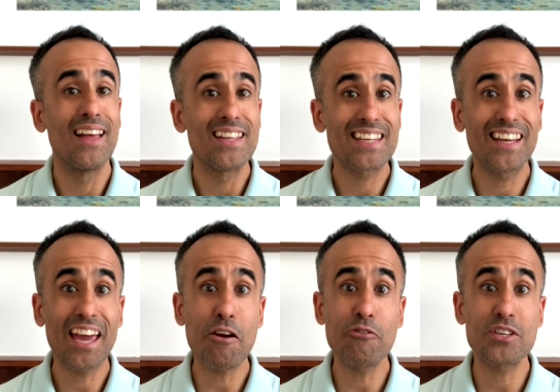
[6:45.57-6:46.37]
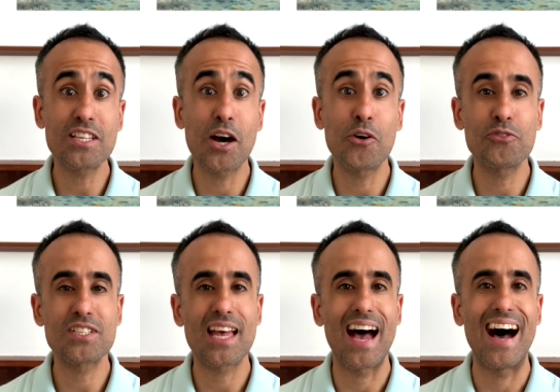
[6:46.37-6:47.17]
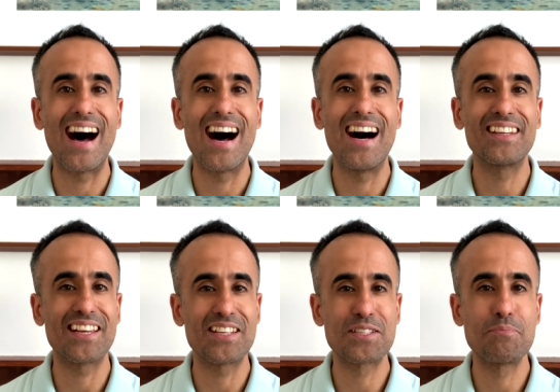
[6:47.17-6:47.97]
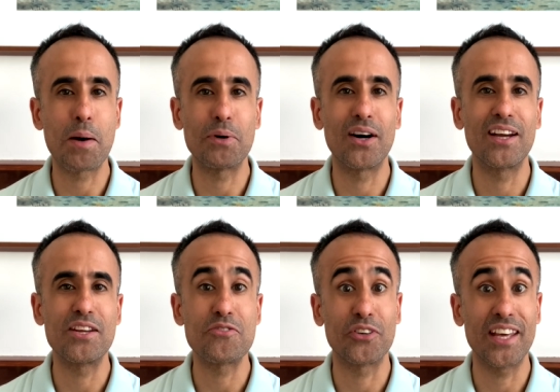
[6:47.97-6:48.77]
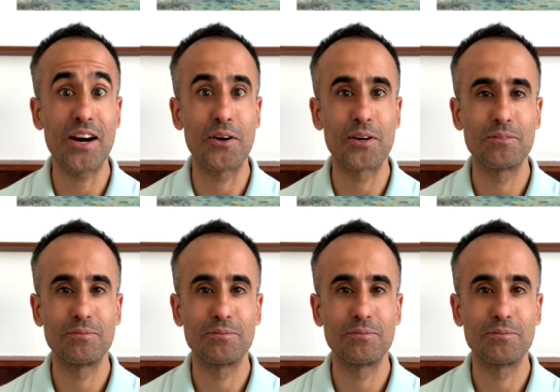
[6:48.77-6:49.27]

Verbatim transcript: Take care of yourselves and it's bye-bye for now.